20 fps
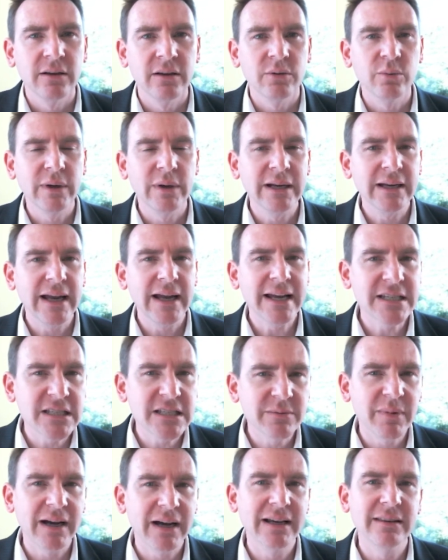We
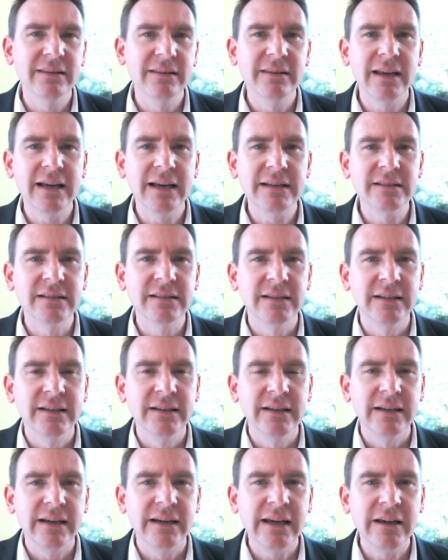estimate that
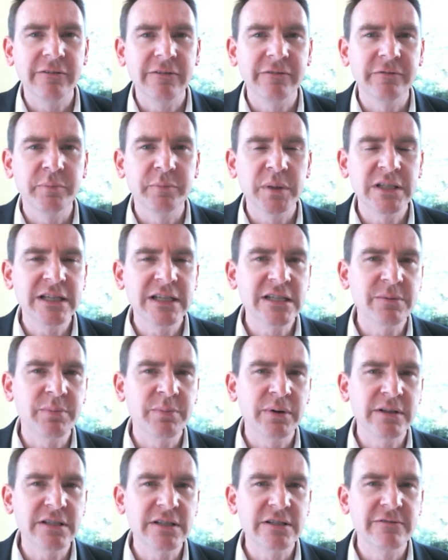if
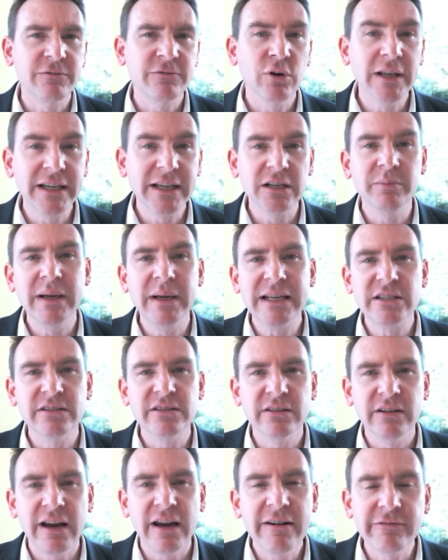participants fully commit
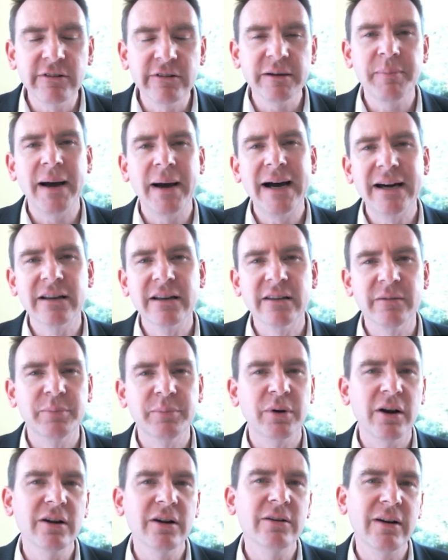to every part of the
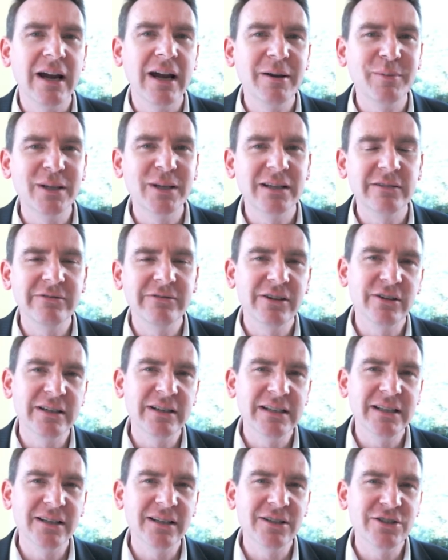program and are very
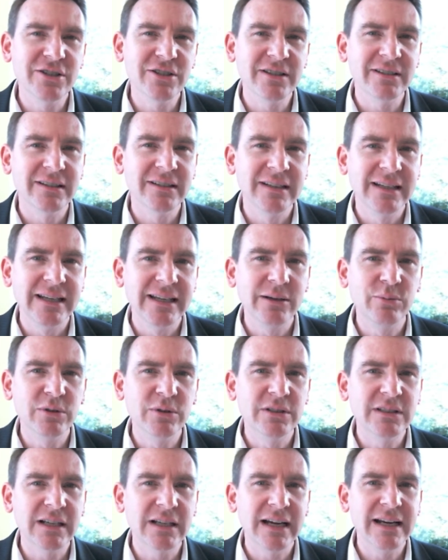diligent, it
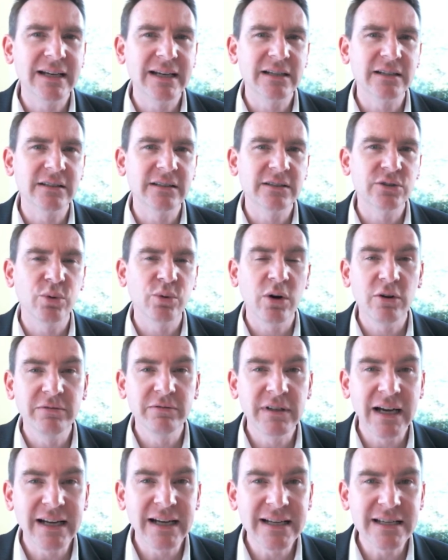would take 12
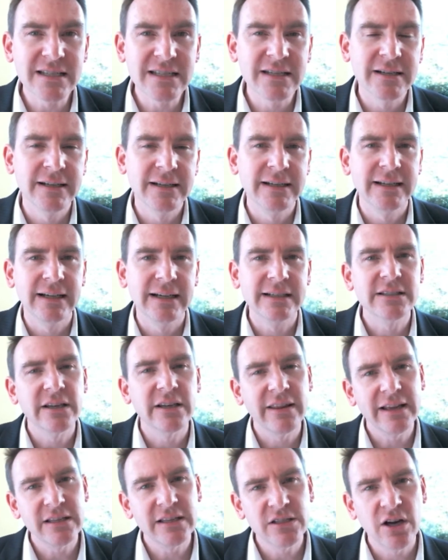days. So
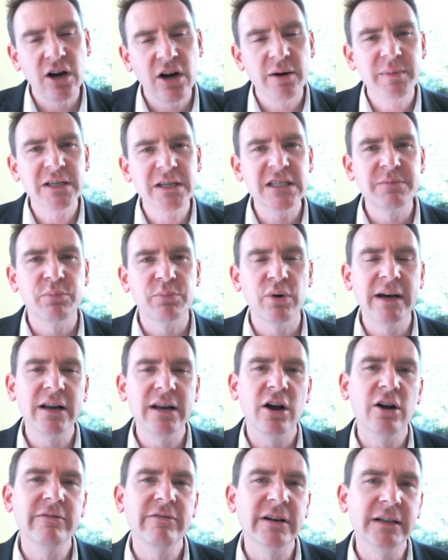that time is spread
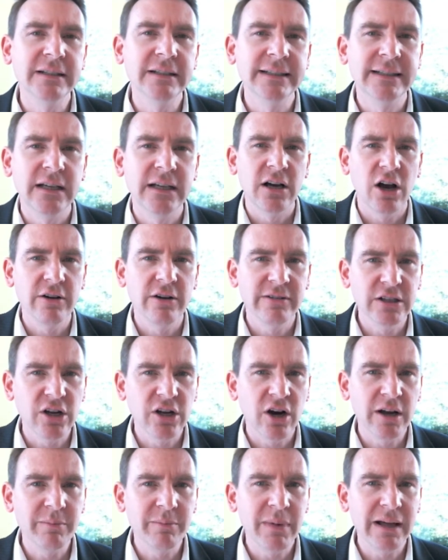over
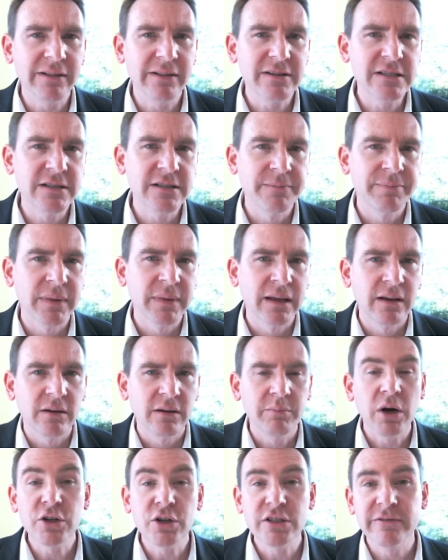9 months.
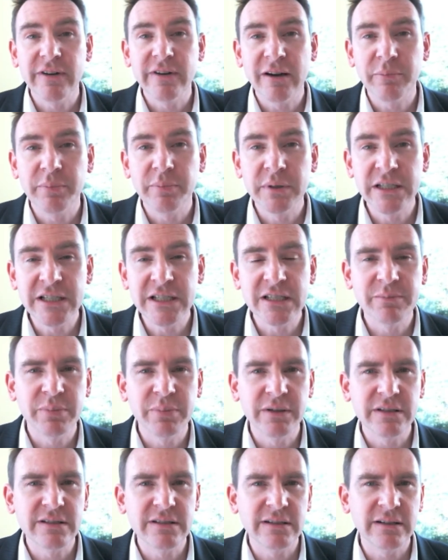Most of our
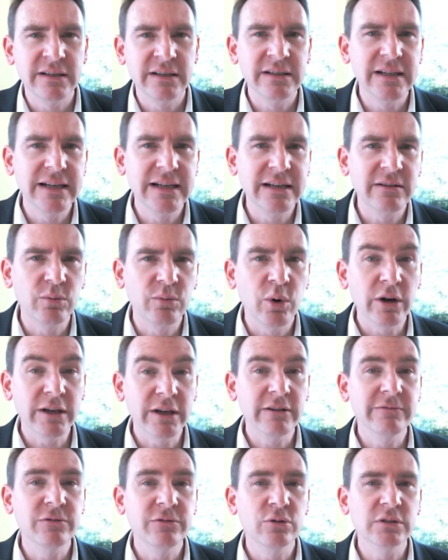participants indeed are
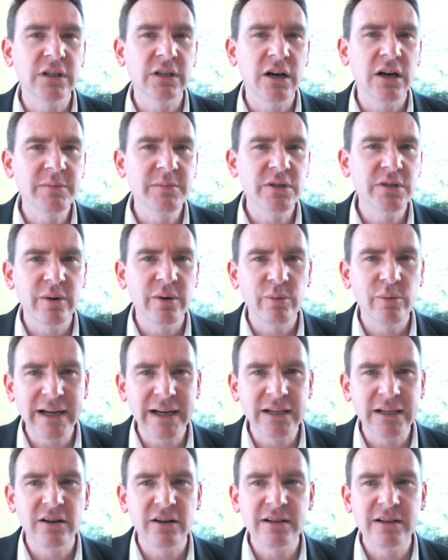working full-time, so we
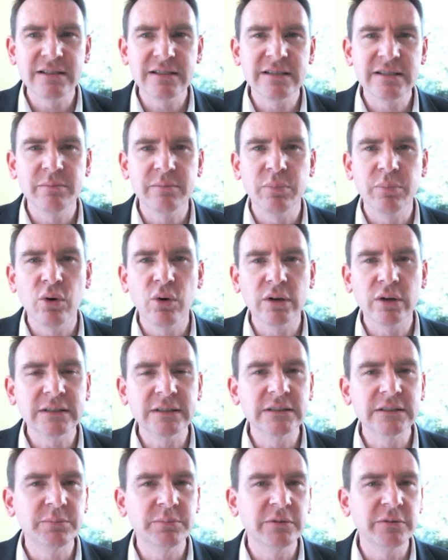recognise it's important
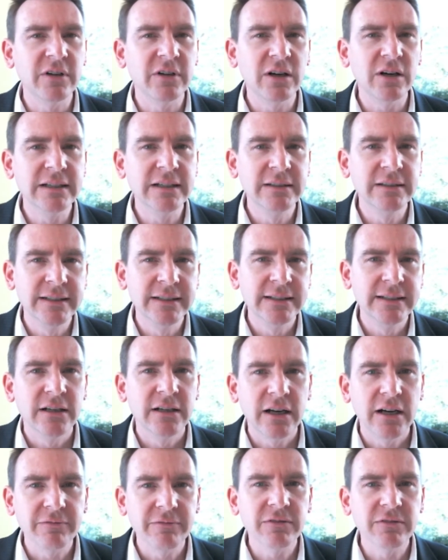to provide
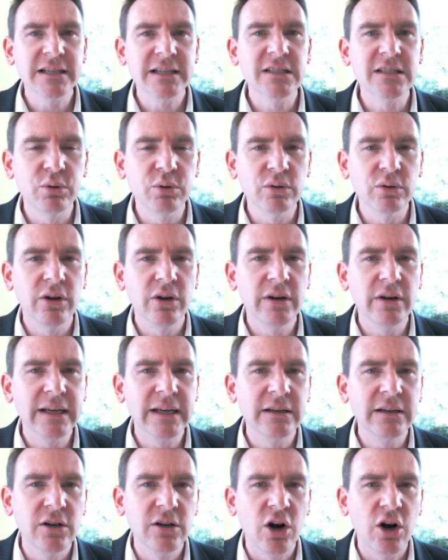flexible
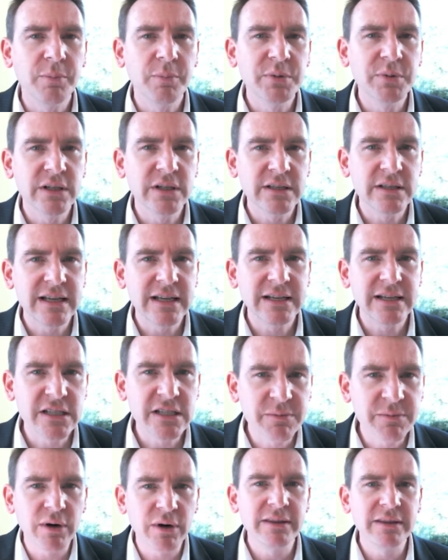learning options and to
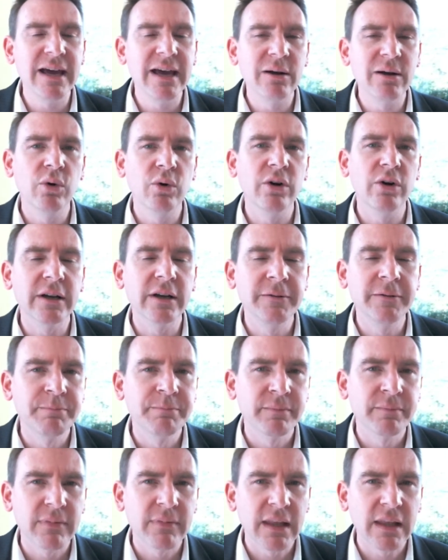spread that work
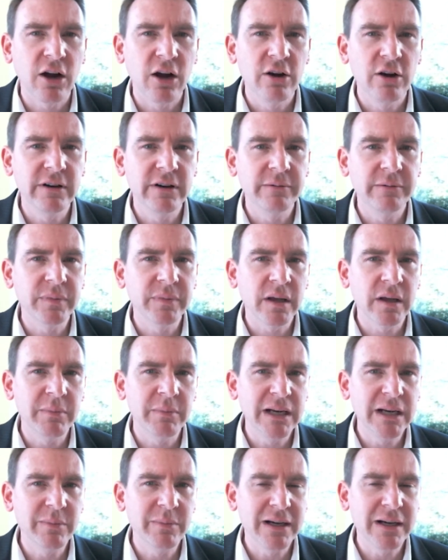over
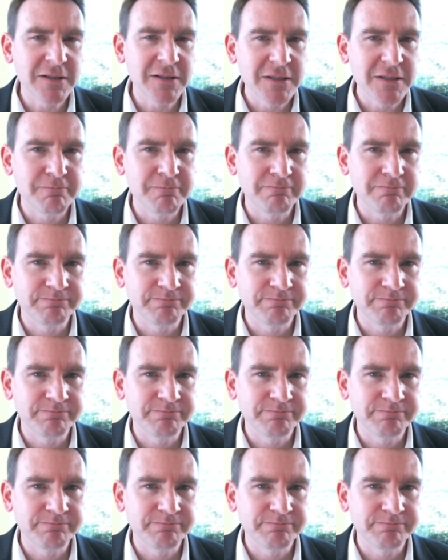many months.